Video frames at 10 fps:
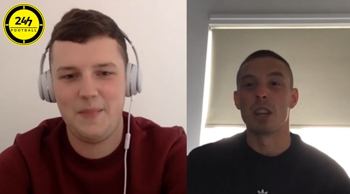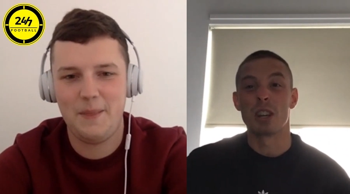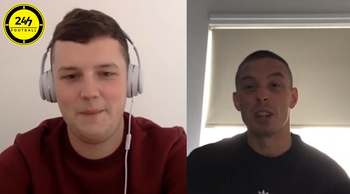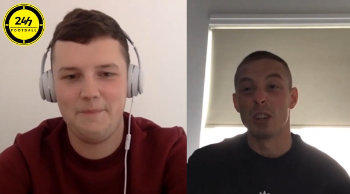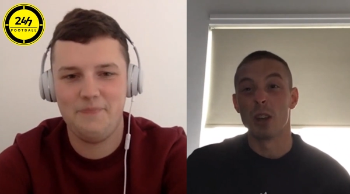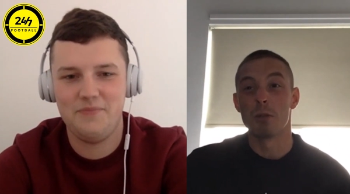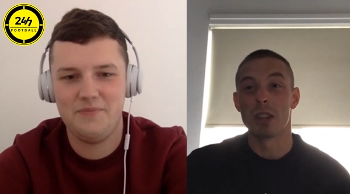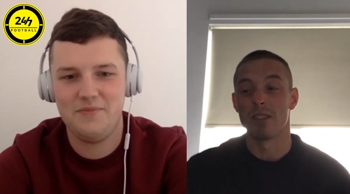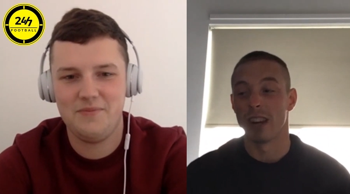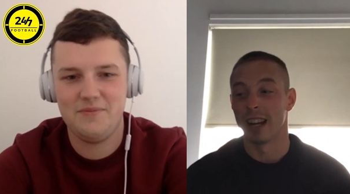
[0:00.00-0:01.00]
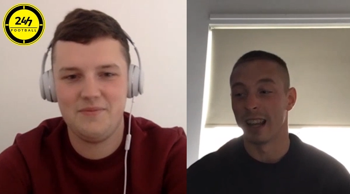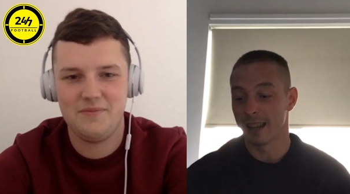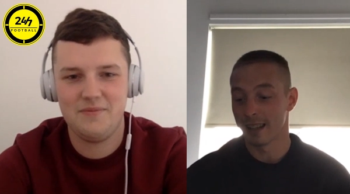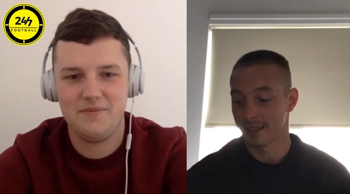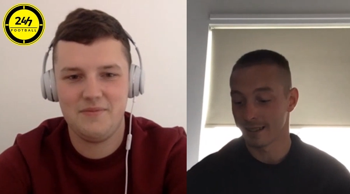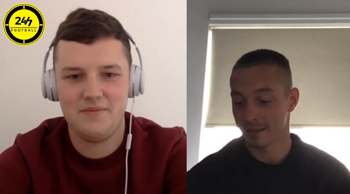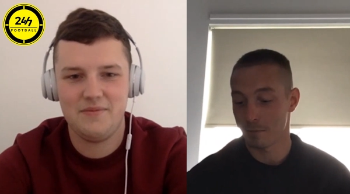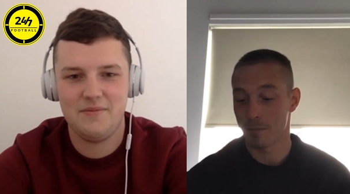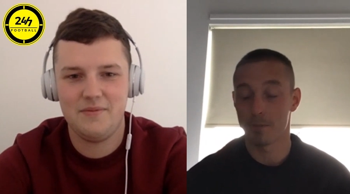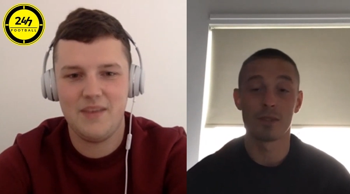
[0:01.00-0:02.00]
Speaker 1: what you can do with it, really.
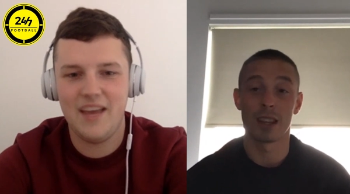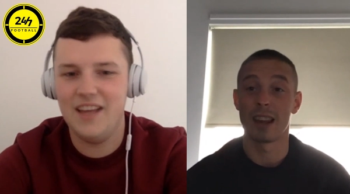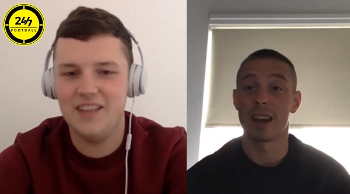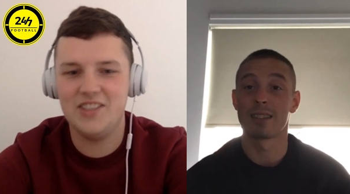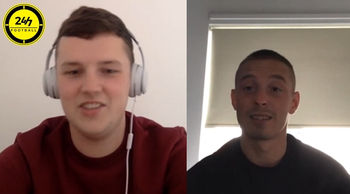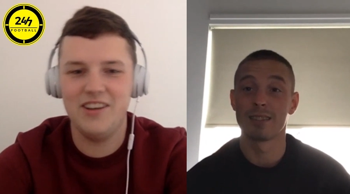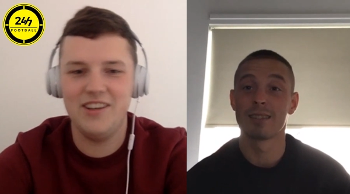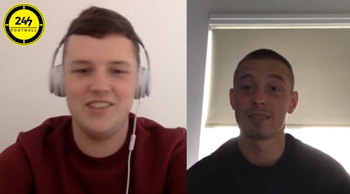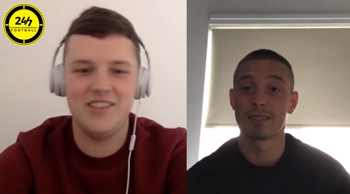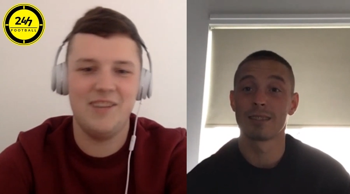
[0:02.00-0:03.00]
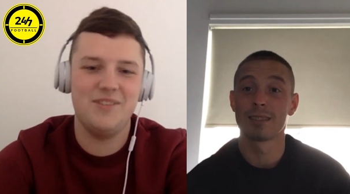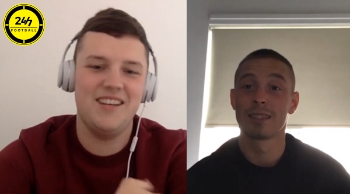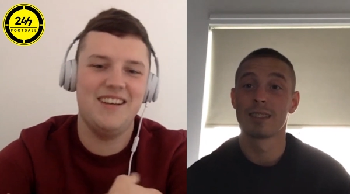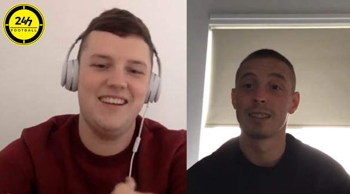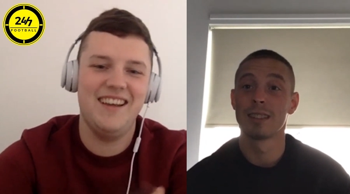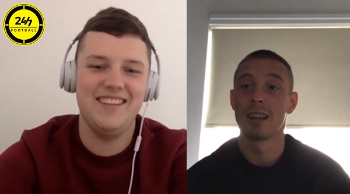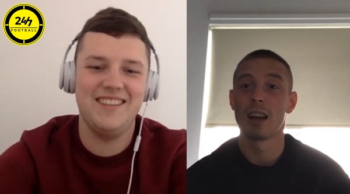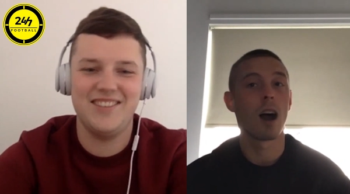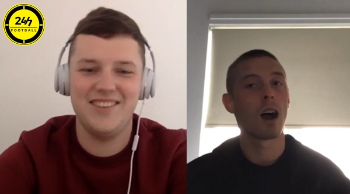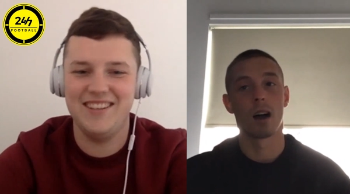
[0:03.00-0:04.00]
Speaker 2: It is strange times, isn't it? It
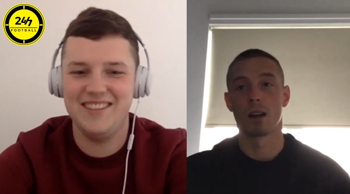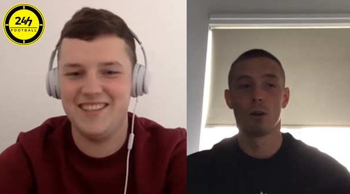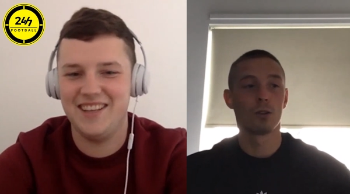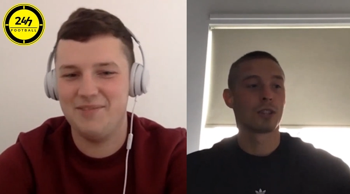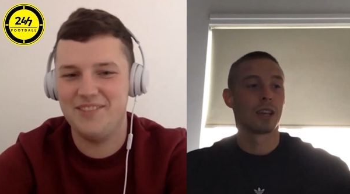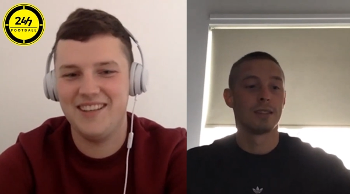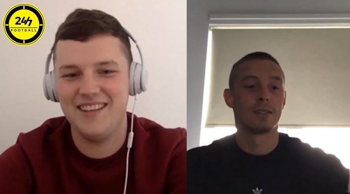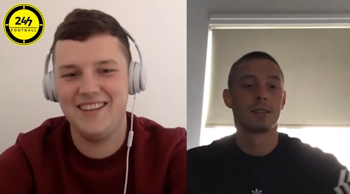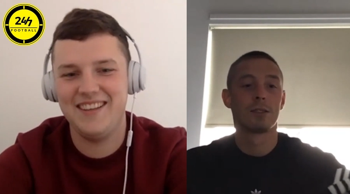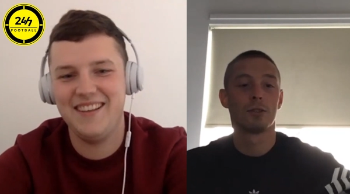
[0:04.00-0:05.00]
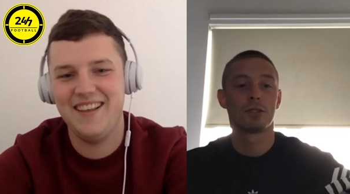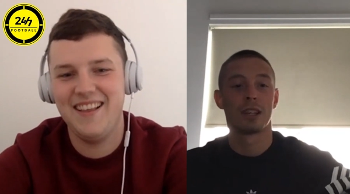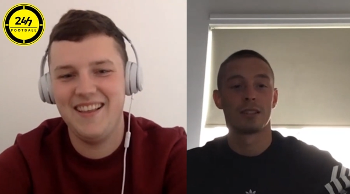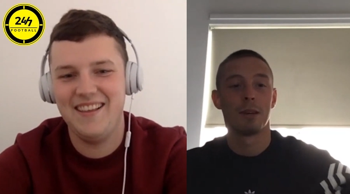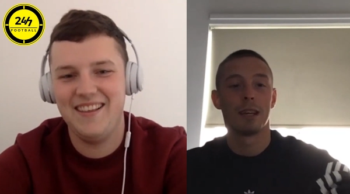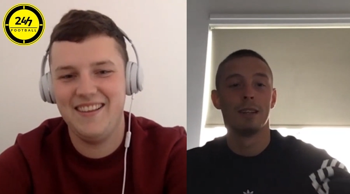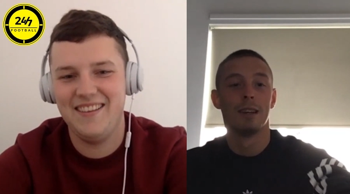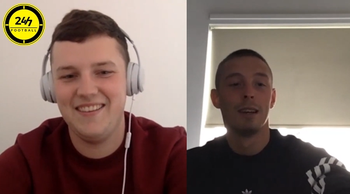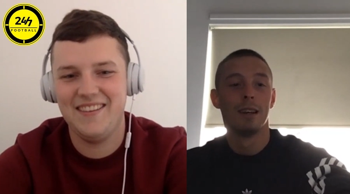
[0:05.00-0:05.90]
is
Speaker 1: strange times. Of course it is. I mean,